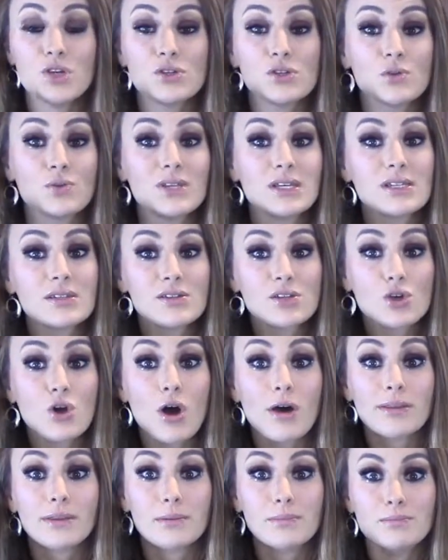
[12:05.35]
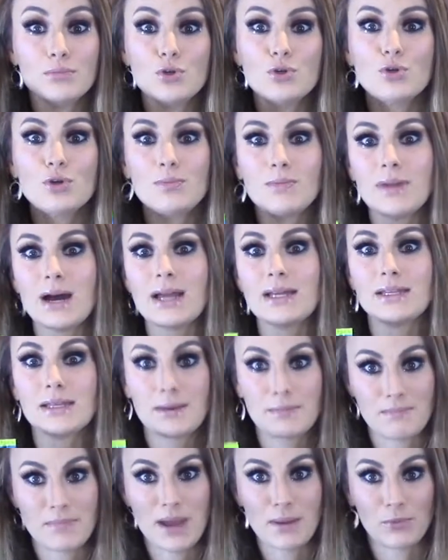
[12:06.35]
So this is called the Mood, Mind,
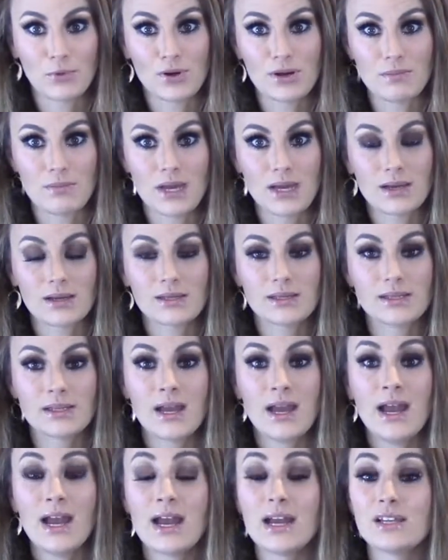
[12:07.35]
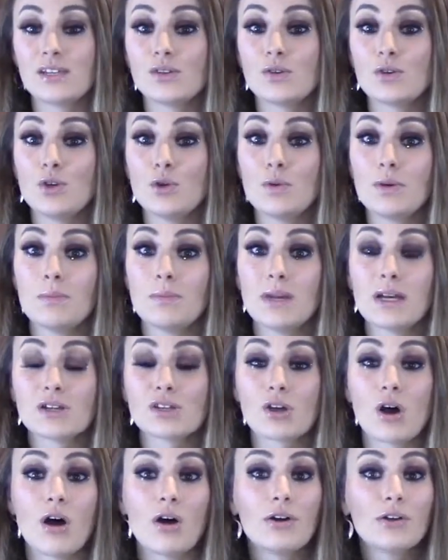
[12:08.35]
and Memory Mix. And so you would
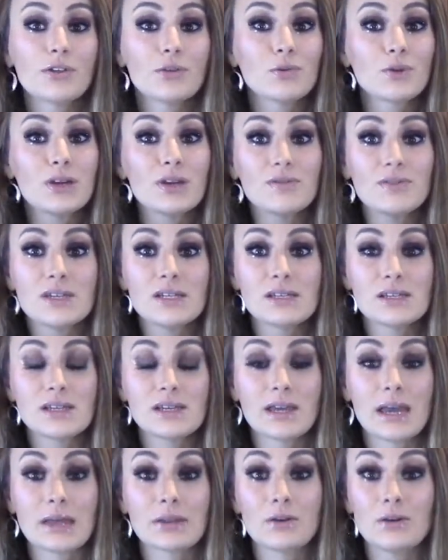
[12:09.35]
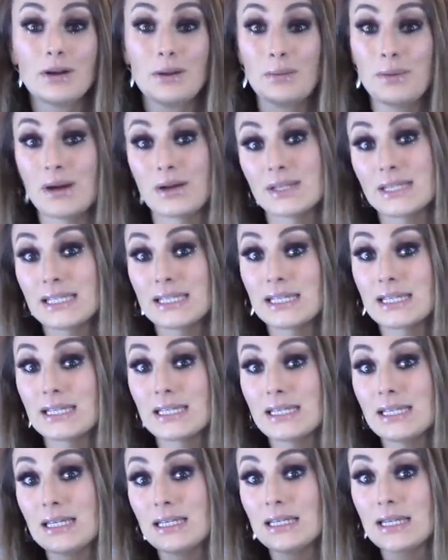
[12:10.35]
mix all 3 of these together in about
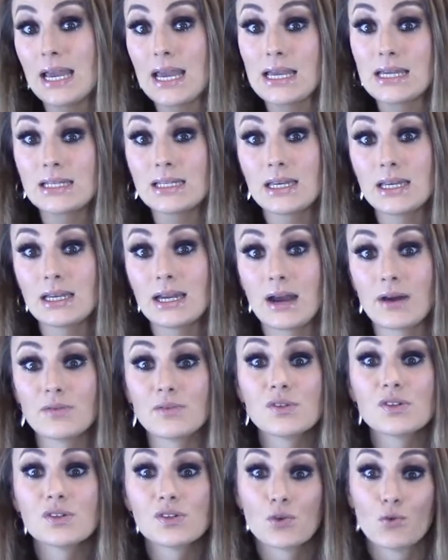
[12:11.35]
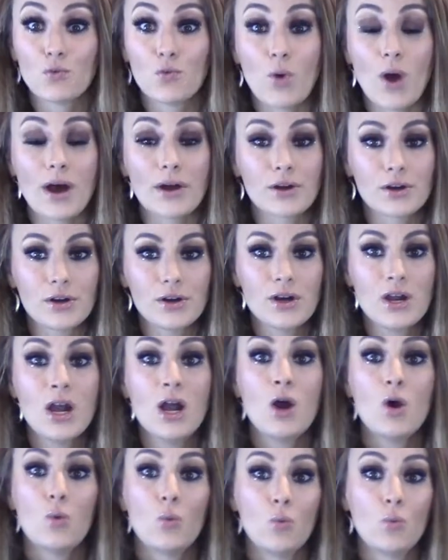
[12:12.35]
16 to 18 ounces of water,
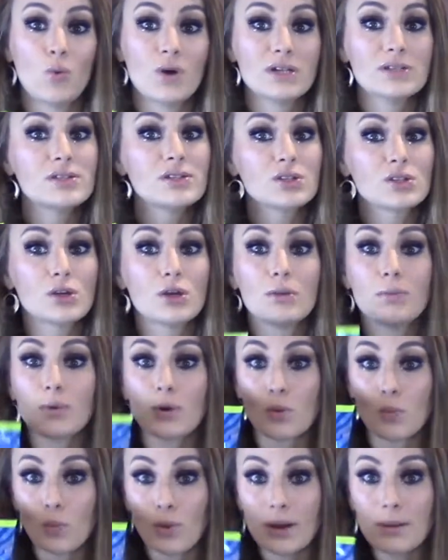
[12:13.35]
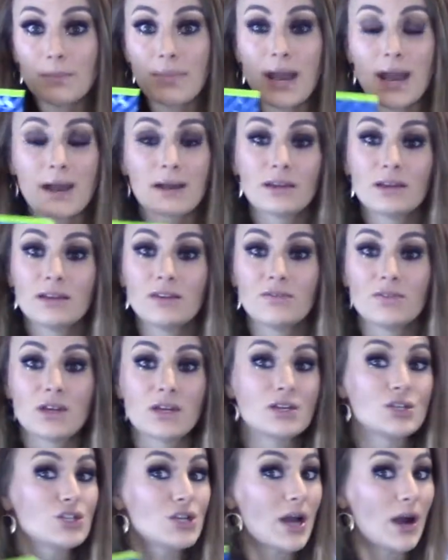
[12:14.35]
1 scoop or 1 packet of
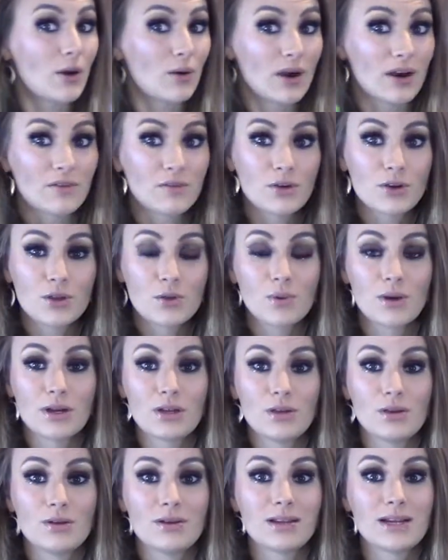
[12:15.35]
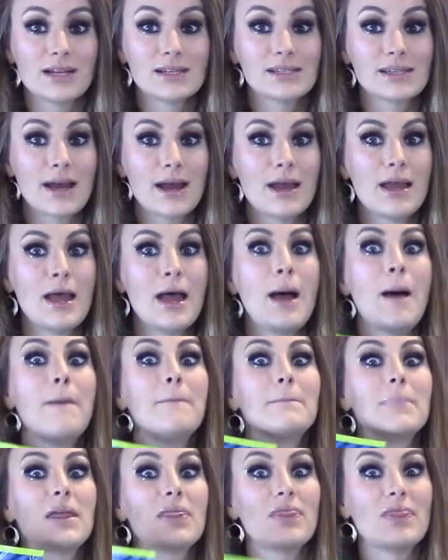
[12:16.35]
each, however you want to utilize that.
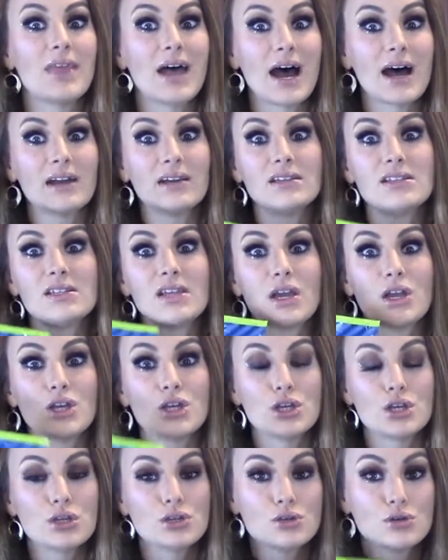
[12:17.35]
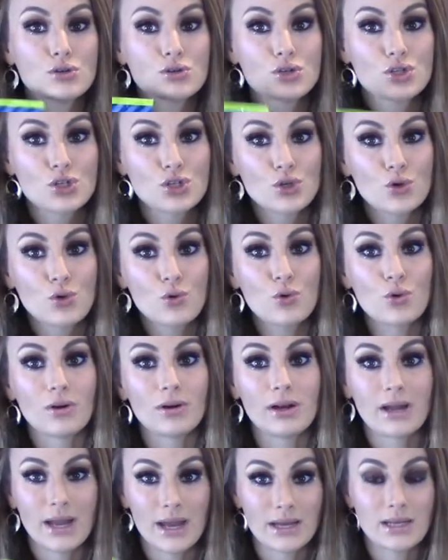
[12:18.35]
But that is a huge
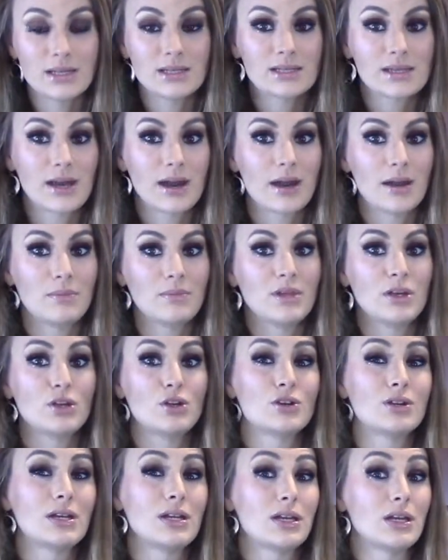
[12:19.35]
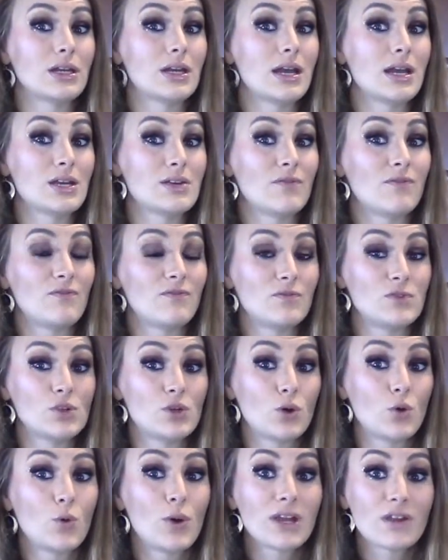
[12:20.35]
tool anytime that you're needing a
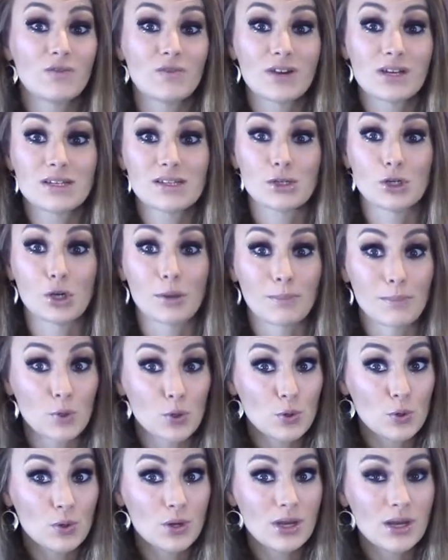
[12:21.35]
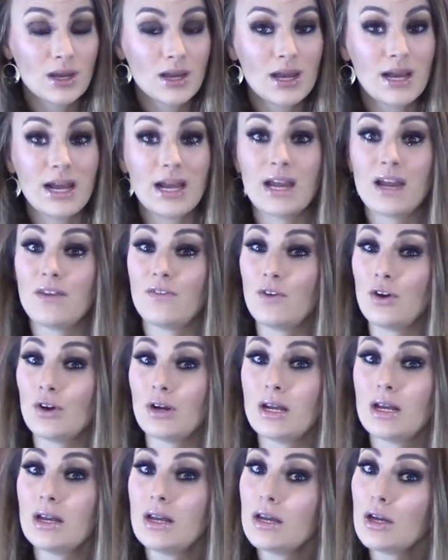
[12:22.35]
quick fix in your mood, if you're
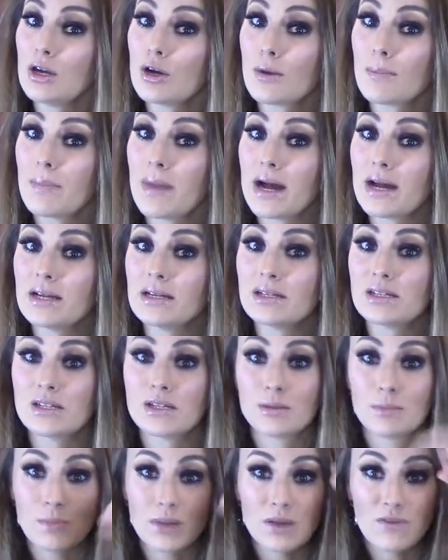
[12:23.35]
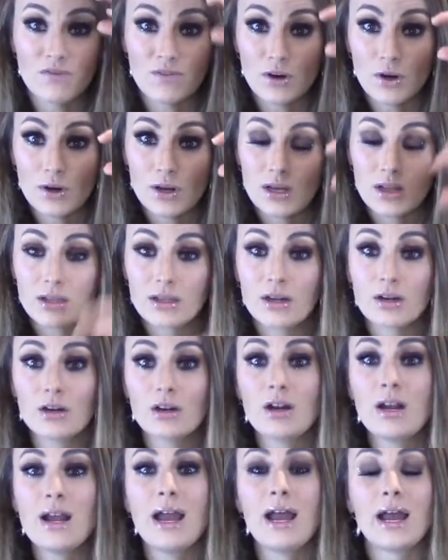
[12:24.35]
needing your mind to be very clear,
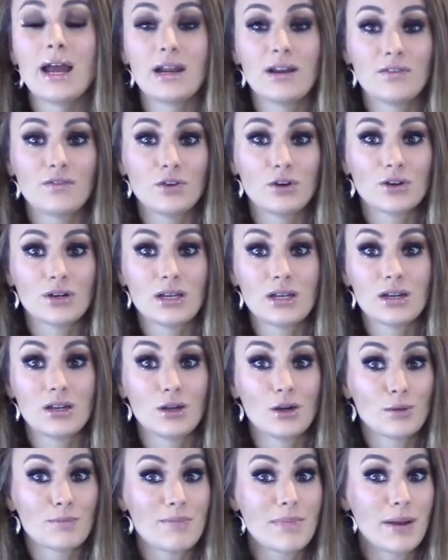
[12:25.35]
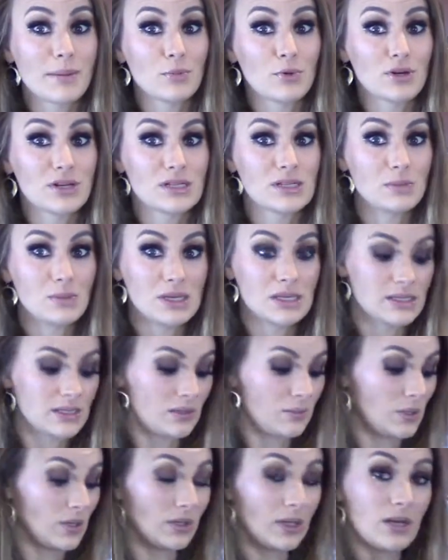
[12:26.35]
and if you're needing your memory to be
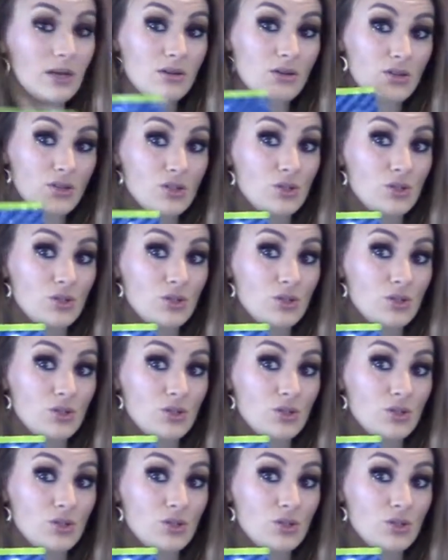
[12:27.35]
stimulated.